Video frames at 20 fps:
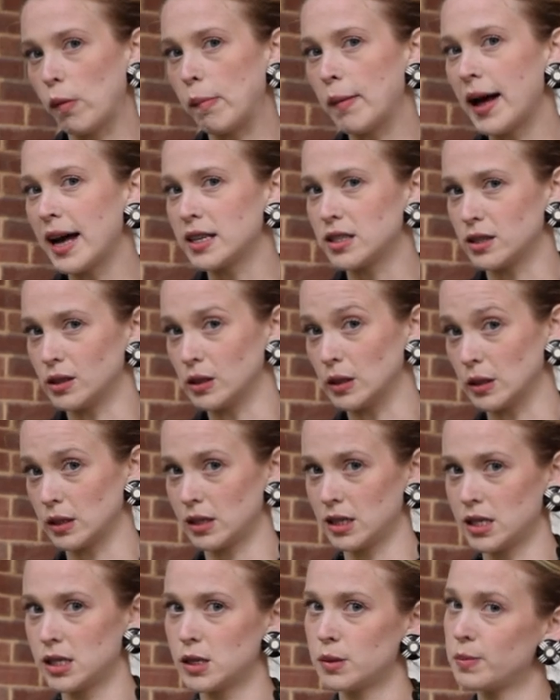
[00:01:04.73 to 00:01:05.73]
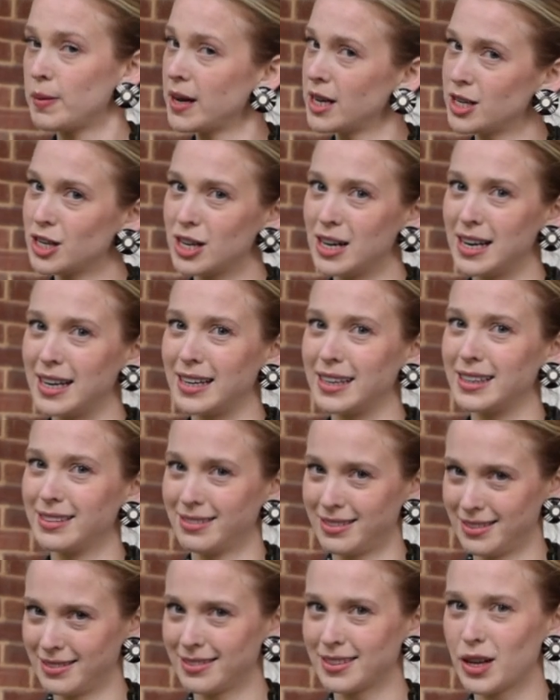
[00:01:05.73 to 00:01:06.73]
battles, especially
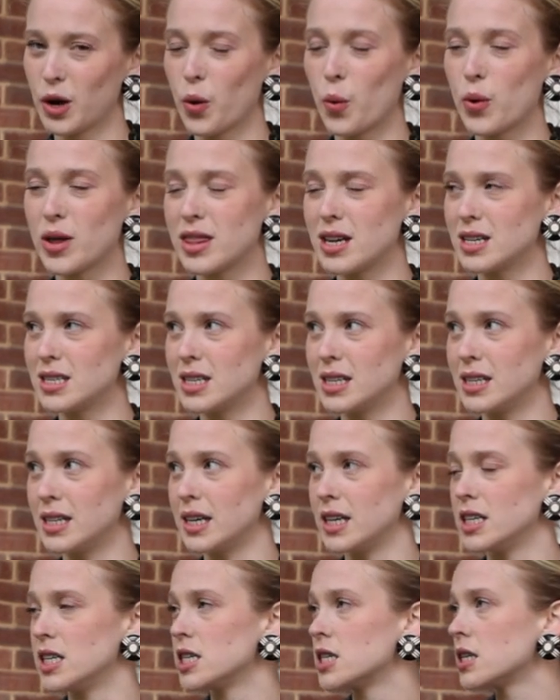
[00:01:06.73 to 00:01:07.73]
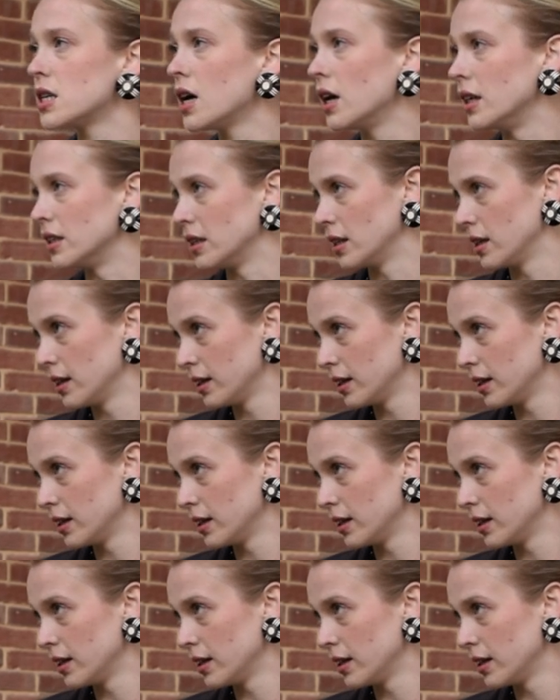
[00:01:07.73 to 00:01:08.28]
with a teenage son.